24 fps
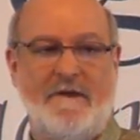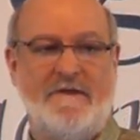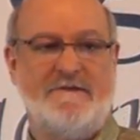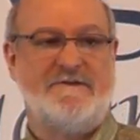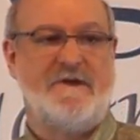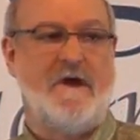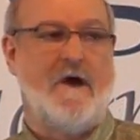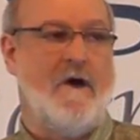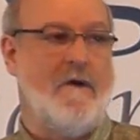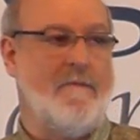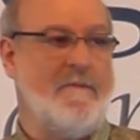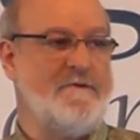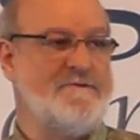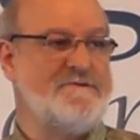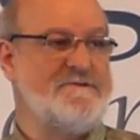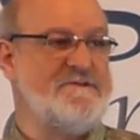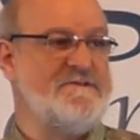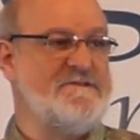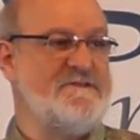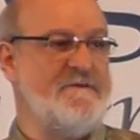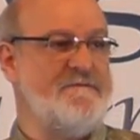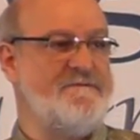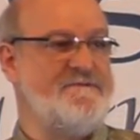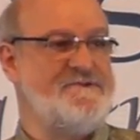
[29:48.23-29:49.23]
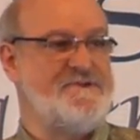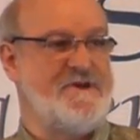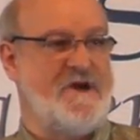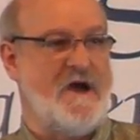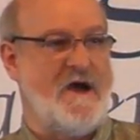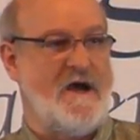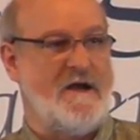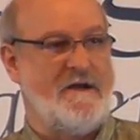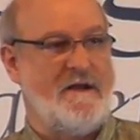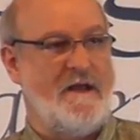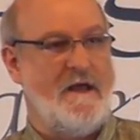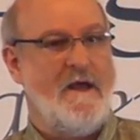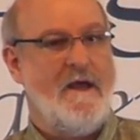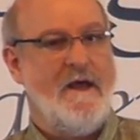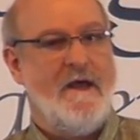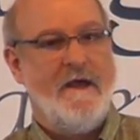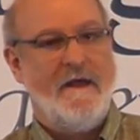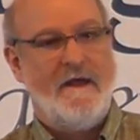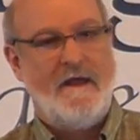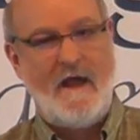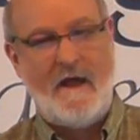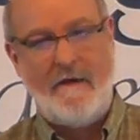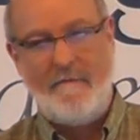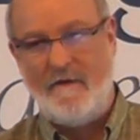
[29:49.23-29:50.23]
It's almost as if John
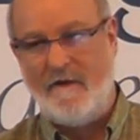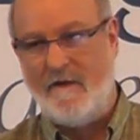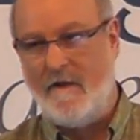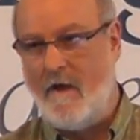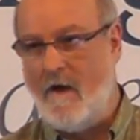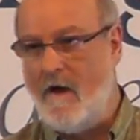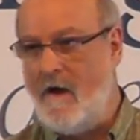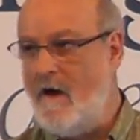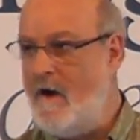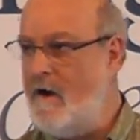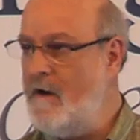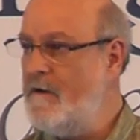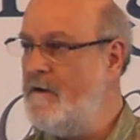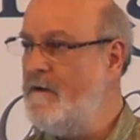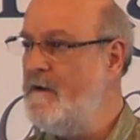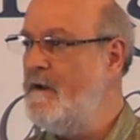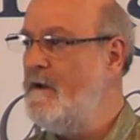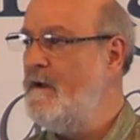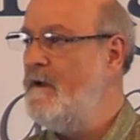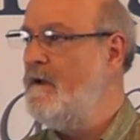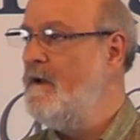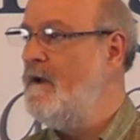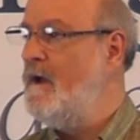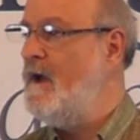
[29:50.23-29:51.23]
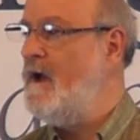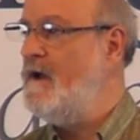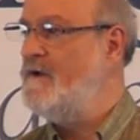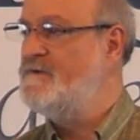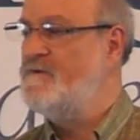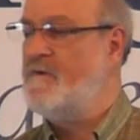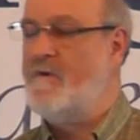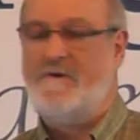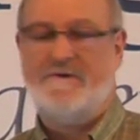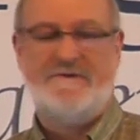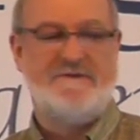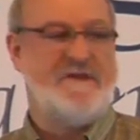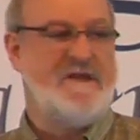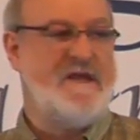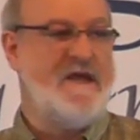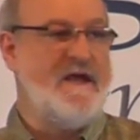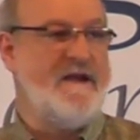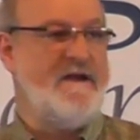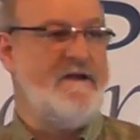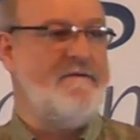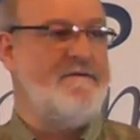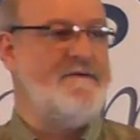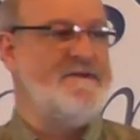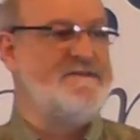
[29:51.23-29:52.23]
came along uh, towards the
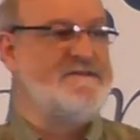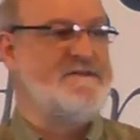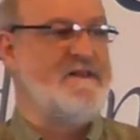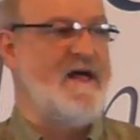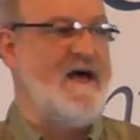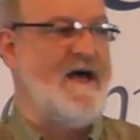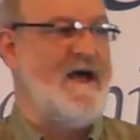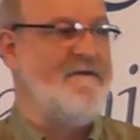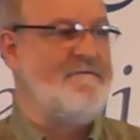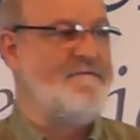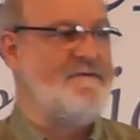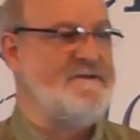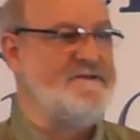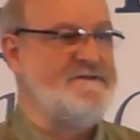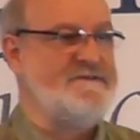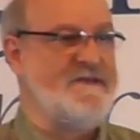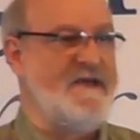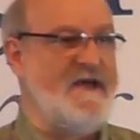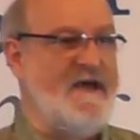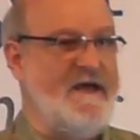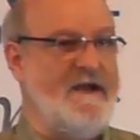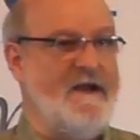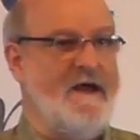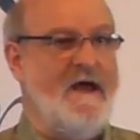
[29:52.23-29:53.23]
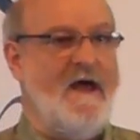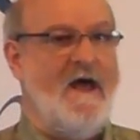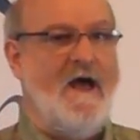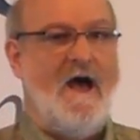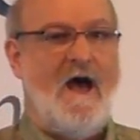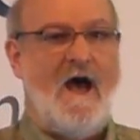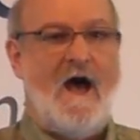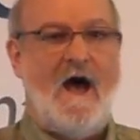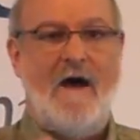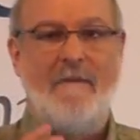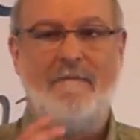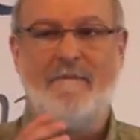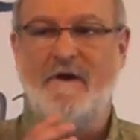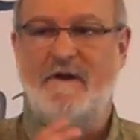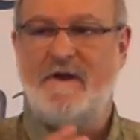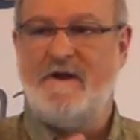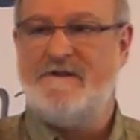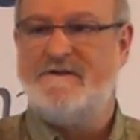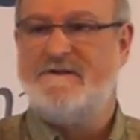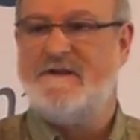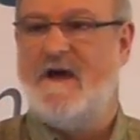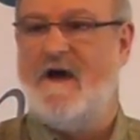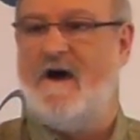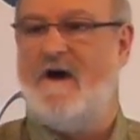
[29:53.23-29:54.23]
end of his life and said, I'm going
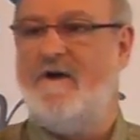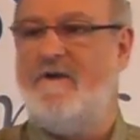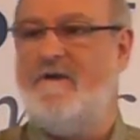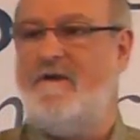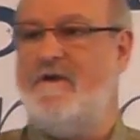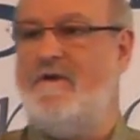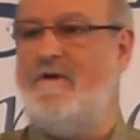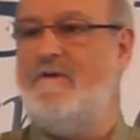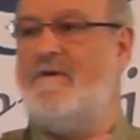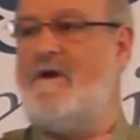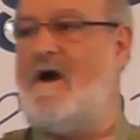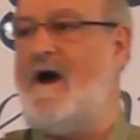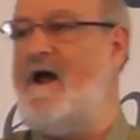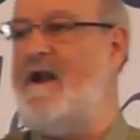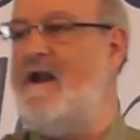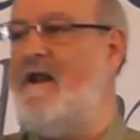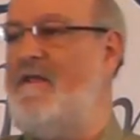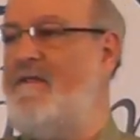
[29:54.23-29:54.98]
to tell you kind